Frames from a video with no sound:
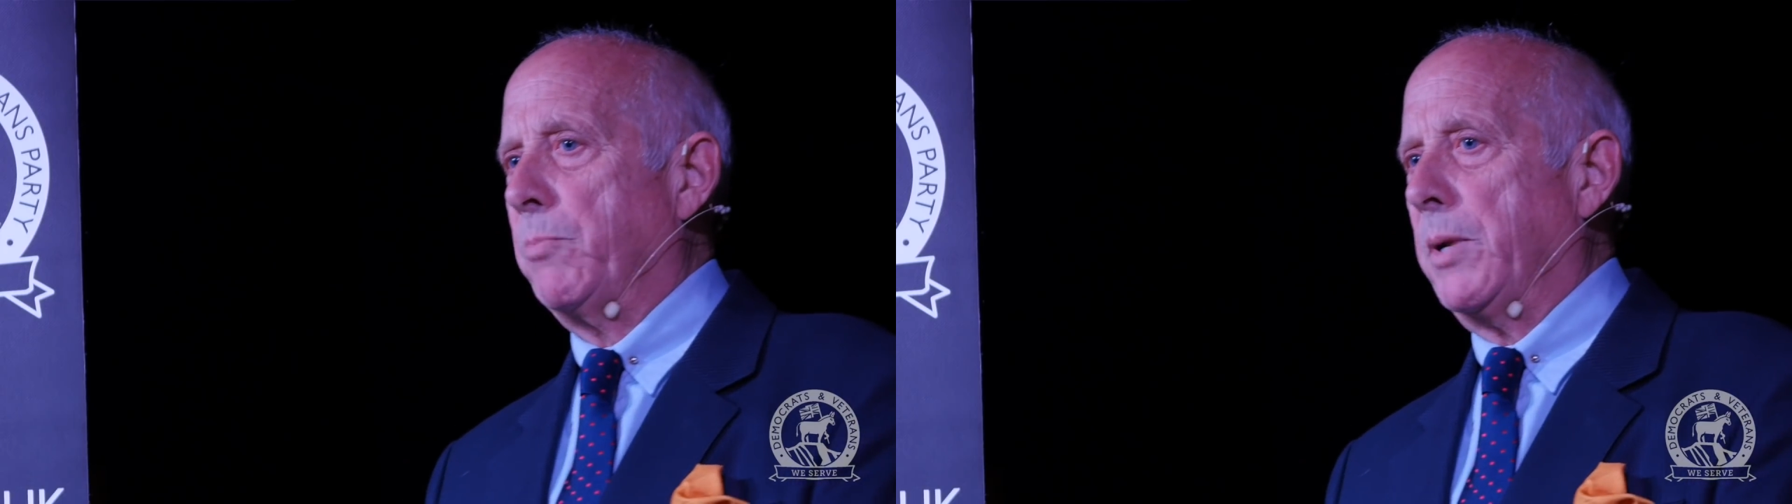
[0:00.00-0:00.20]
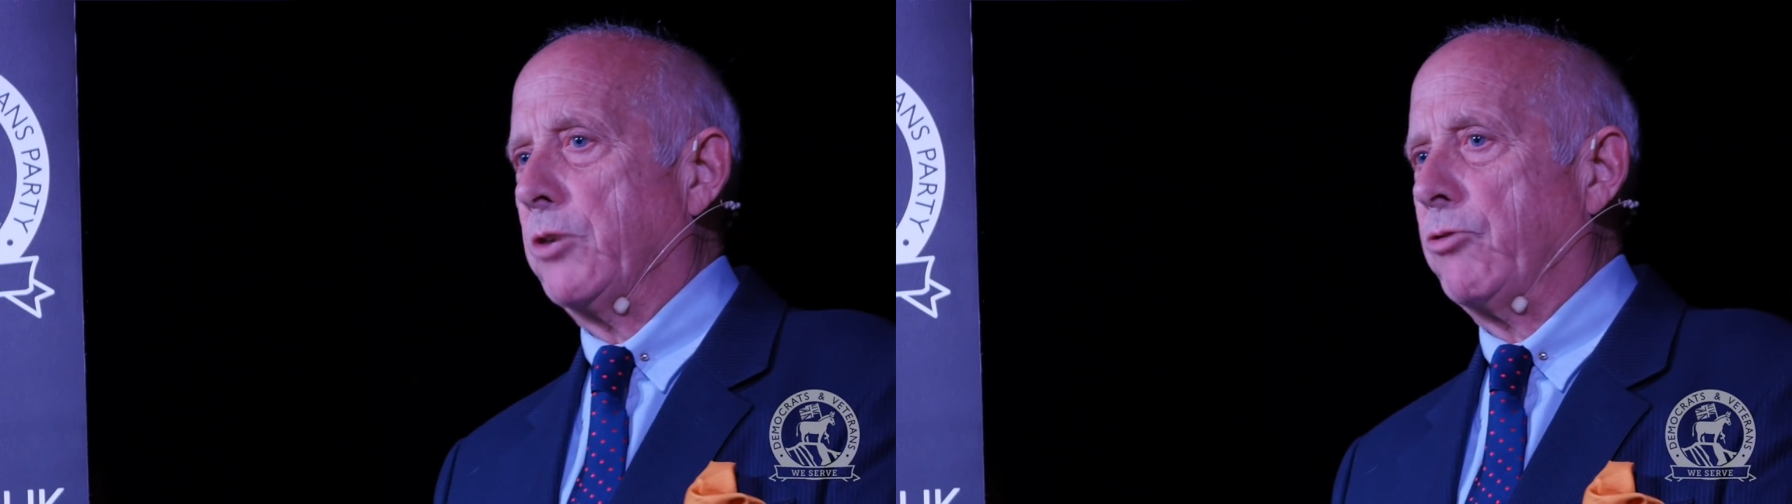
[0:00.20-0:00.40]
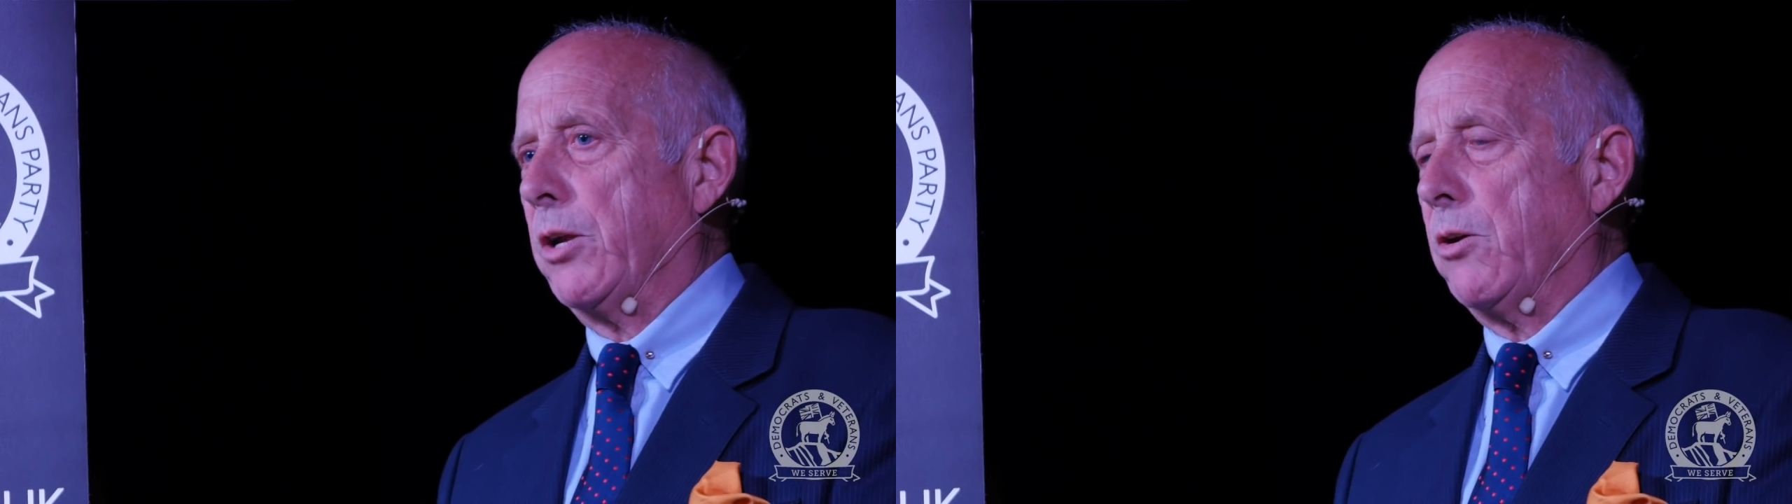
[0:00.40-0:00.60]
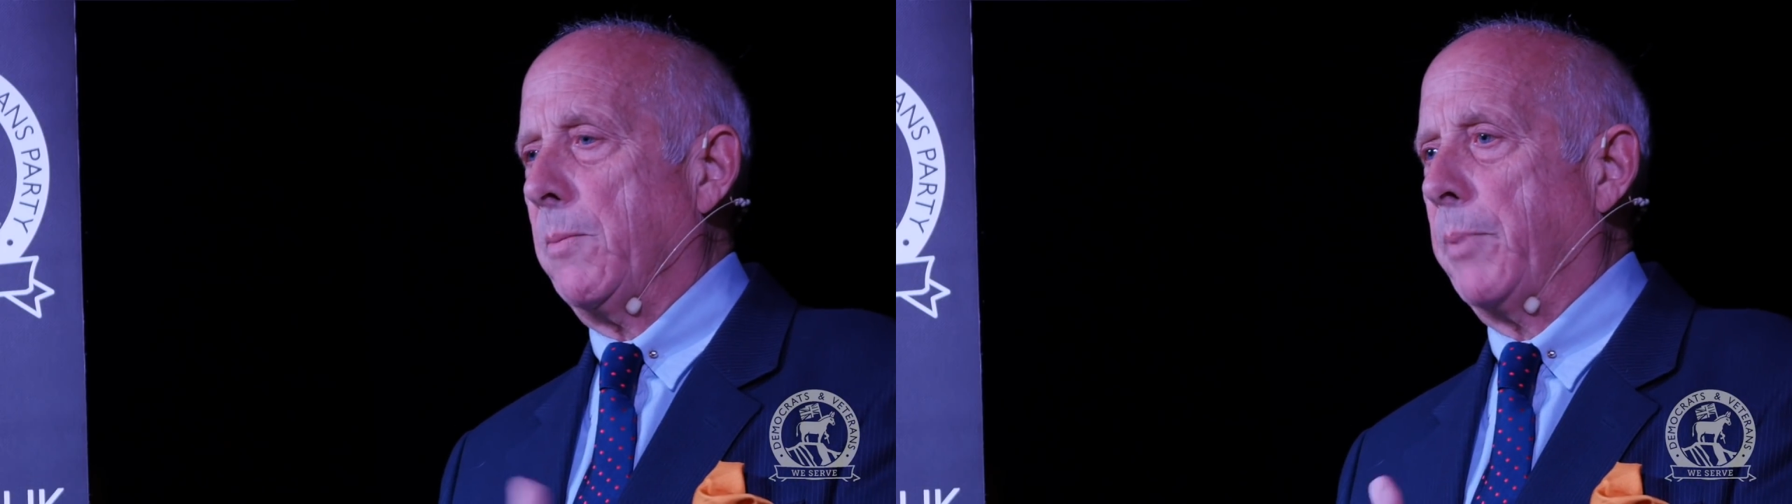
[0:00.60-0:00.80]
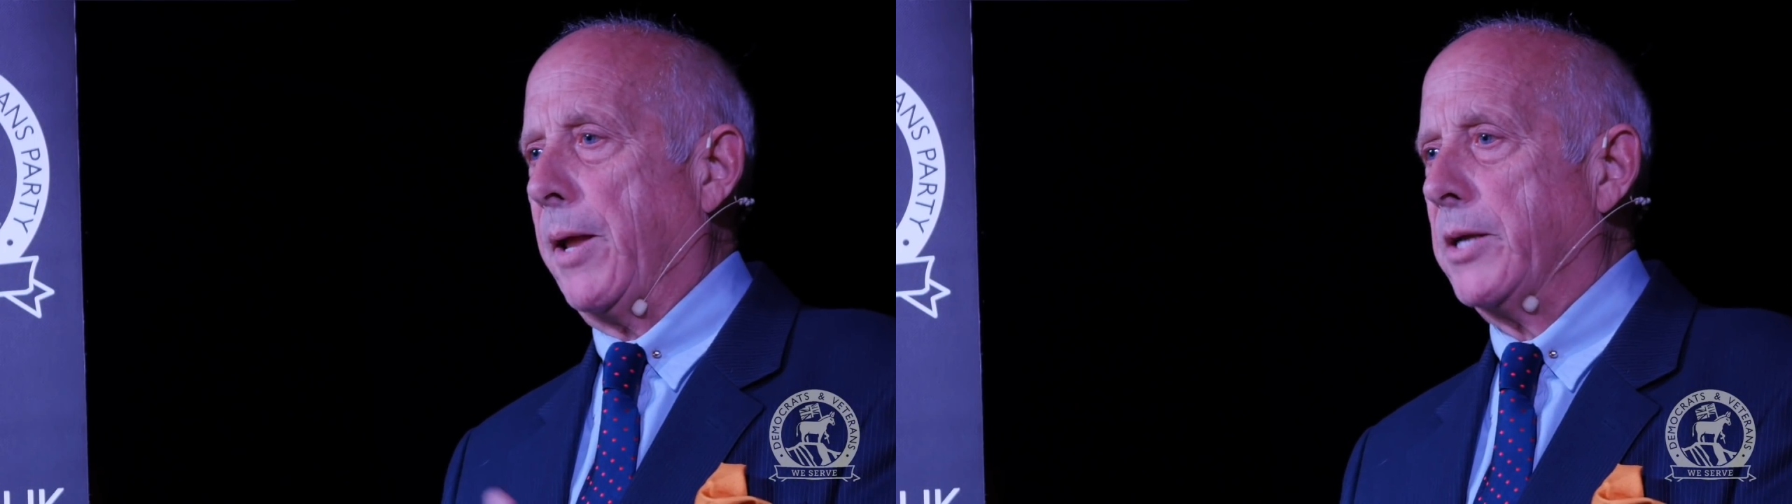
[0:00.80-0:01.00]
military
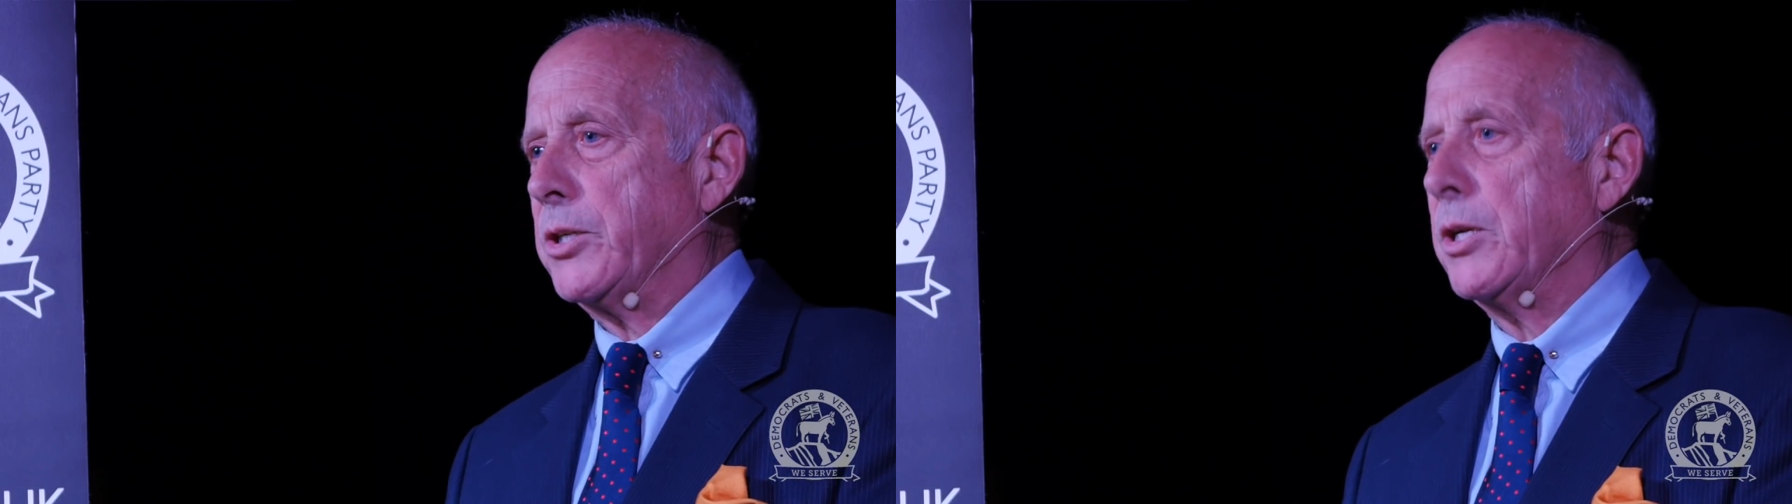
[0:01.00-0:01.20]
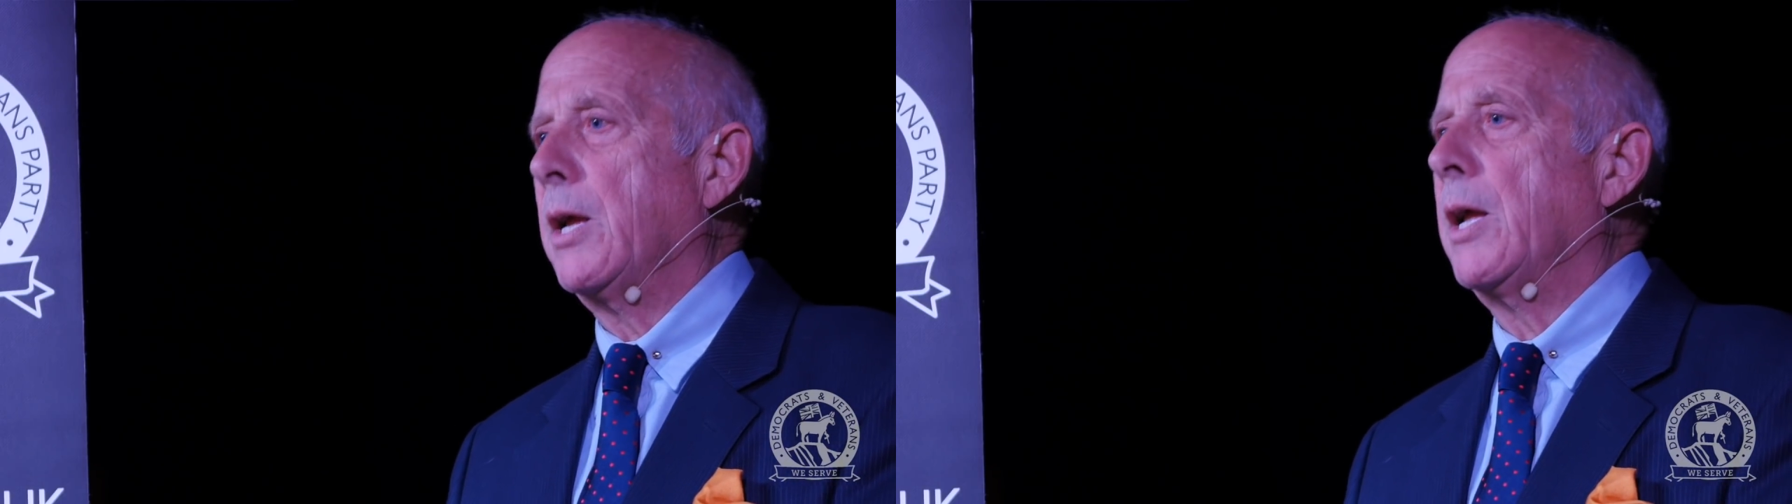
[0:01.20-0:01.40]
complex.